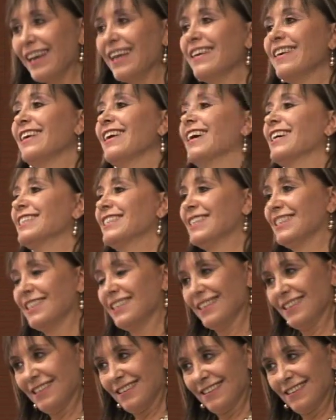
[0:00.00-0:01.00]

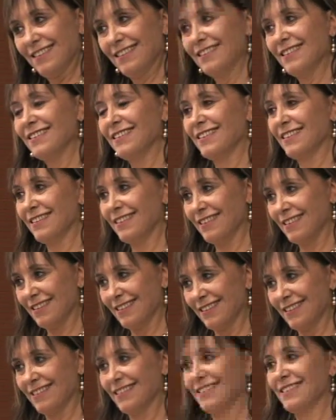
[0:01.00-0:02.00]
Yes. And we
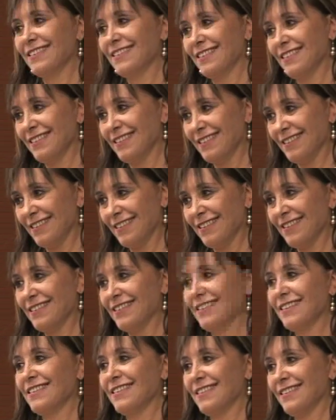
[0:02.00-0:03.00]
have a very
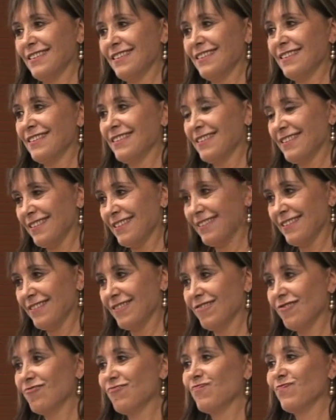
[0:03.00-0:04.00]
great
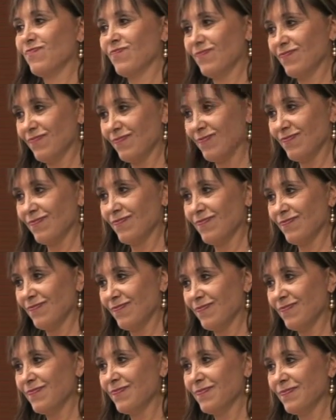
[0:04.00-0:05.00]
Catholic,
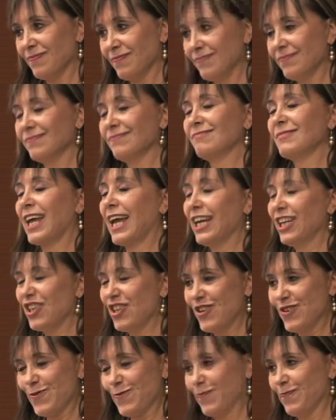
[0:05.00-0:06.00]
Catholic. I
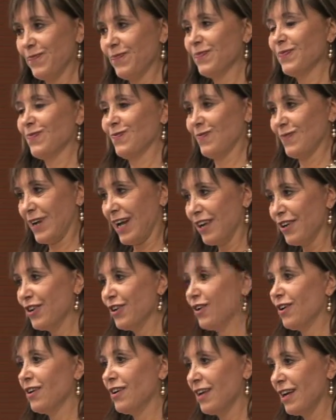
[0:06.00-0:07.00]
know, I
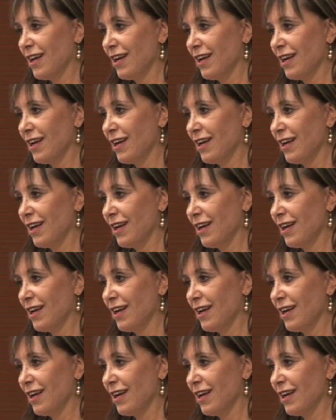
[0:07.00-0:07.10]
know.